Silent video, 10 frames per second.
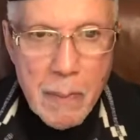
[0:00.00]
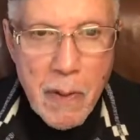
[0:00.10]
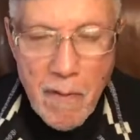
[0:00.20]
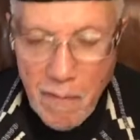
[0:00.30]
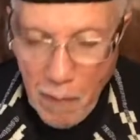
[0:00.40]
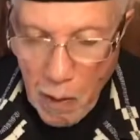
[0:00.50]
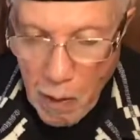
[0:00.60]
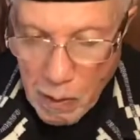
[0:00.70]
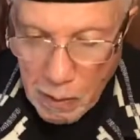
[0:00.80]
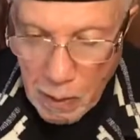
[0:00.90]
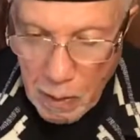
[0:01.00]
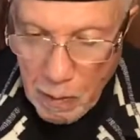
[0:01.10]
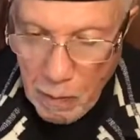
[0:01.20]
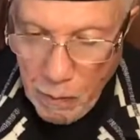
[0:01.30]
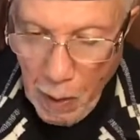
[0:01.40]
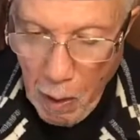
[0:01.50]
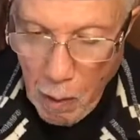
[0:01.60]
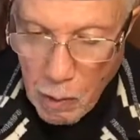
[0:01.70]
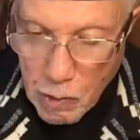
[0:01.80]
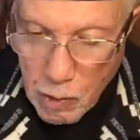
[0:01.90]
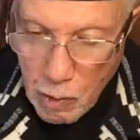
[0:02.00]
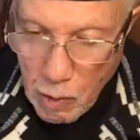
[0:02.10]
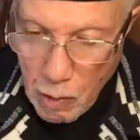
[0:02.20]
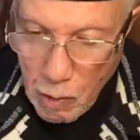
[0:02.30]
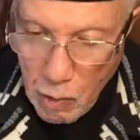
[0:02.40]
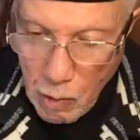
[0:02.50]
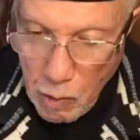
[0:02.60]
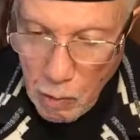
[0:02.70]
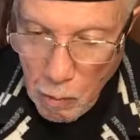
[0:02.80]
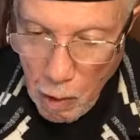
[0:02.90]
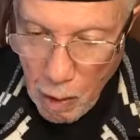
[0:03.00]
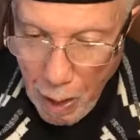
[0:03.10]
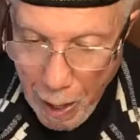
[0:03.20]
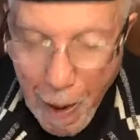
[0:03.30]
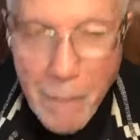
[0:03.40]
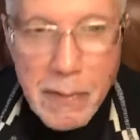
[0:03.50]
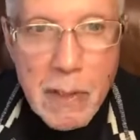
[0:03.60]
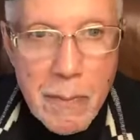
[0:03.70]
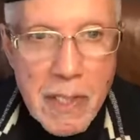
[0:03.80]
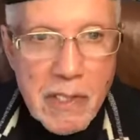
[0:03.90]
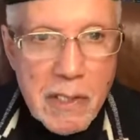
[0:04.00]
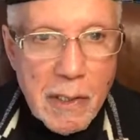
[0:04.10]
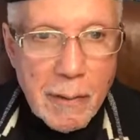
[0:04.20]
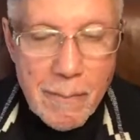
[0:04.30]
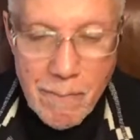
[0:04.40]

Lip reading: preferred those who were optimistic